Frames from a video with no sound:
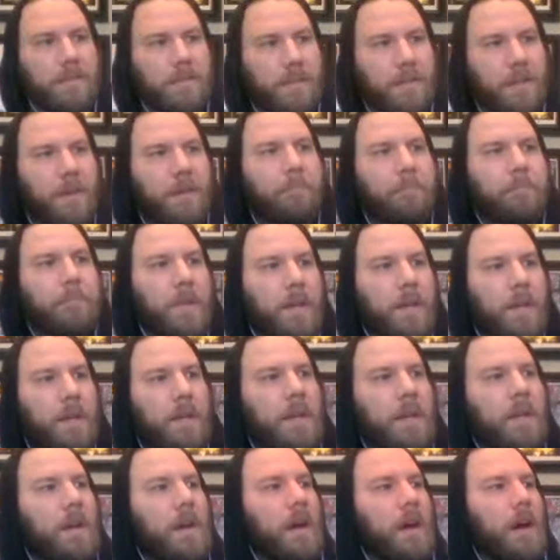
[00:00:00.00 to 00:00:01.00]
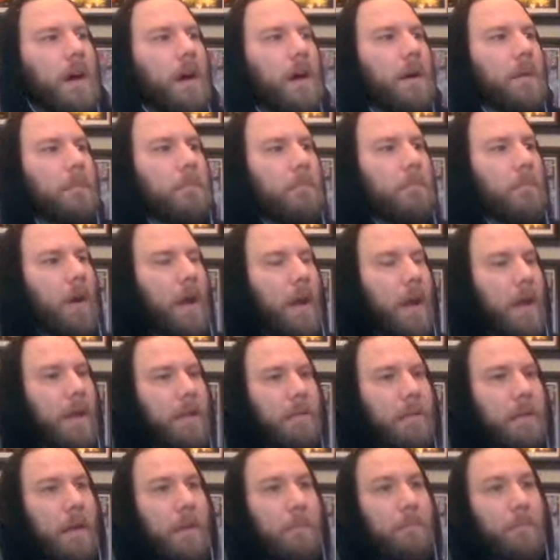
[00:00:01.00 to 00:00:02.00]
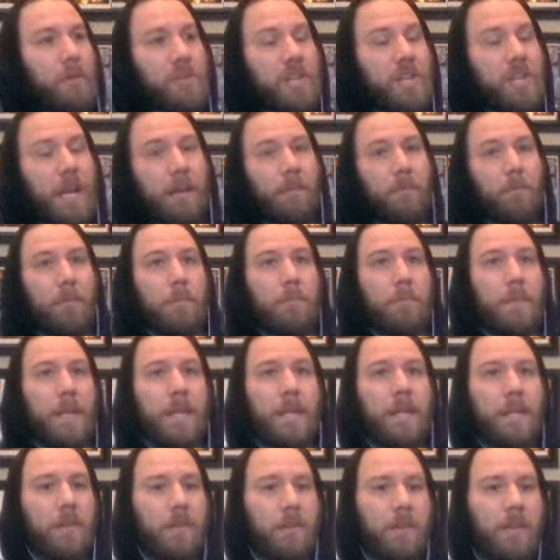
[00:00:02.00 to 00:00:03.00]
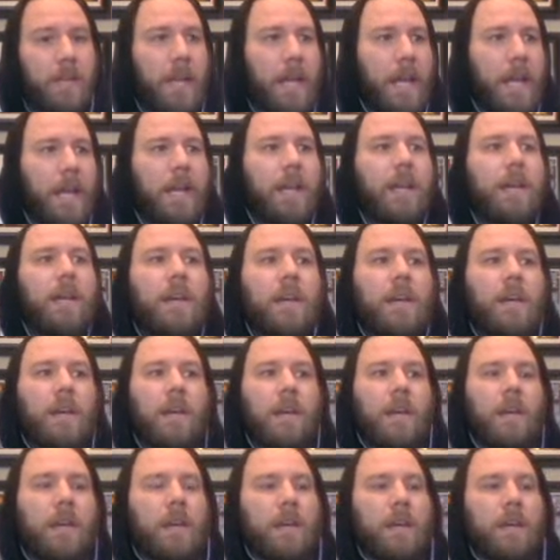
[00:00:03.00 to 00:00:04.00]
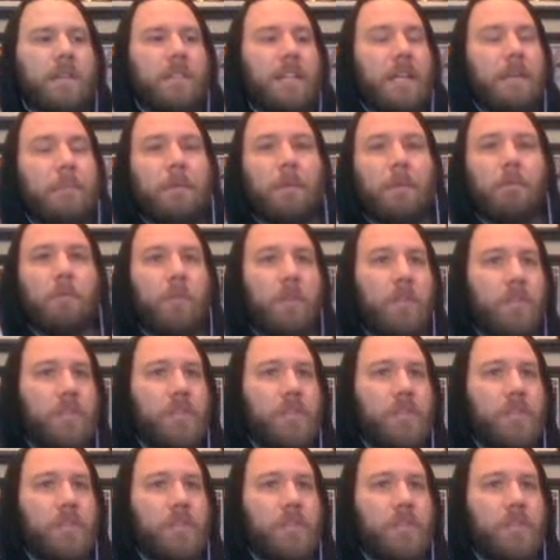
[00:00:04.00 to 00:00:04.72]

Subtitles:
So I appreciate everyone being here today. It's going to be a really